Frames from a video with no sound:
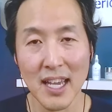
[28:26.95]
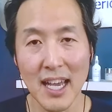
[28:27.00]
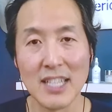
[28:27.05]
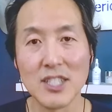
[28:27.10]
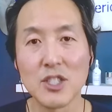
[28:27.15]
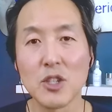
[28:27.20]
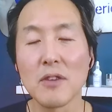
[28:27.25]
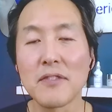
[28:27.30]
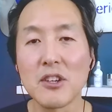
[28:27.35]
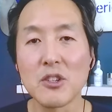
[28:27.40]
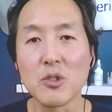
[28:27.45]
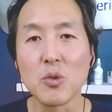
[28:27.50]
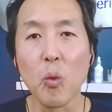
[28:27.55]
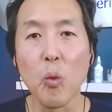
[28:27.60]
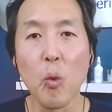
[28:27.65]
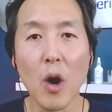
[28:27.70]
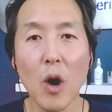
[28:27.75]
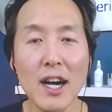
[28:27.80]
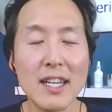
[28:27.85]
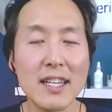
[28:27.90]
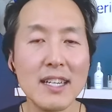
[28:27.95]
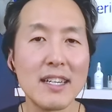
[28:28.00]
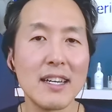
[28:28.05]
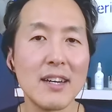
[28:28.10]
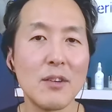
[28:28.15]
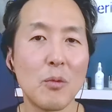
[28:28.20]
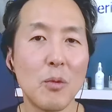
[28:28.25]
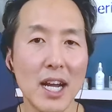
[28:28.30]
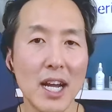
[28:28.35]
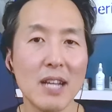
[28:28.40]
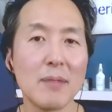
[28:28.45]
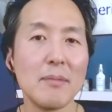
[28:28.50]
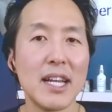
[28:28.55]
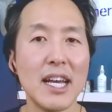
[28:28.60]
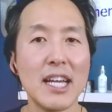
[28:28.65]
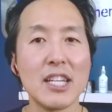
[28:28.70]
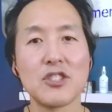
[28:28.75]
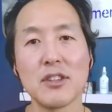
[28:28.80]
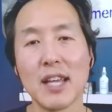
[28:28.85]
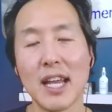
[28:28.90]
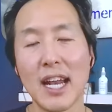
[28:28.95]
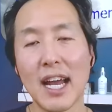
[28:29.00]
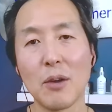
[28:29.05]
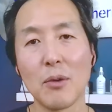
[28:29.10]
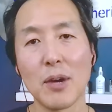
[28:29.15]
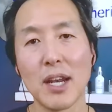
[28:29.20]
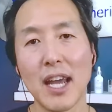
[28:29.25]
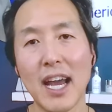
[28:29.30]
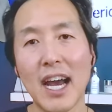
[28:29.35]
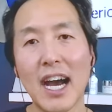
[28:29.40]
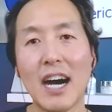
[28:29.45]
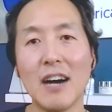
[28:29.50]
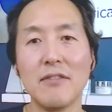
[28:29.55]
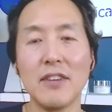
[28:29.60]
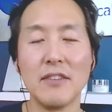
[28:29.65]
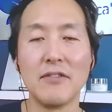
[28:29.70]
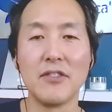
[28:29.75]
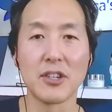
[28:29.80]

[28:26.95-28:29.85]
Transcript: And so if there's one recommendation that I would have,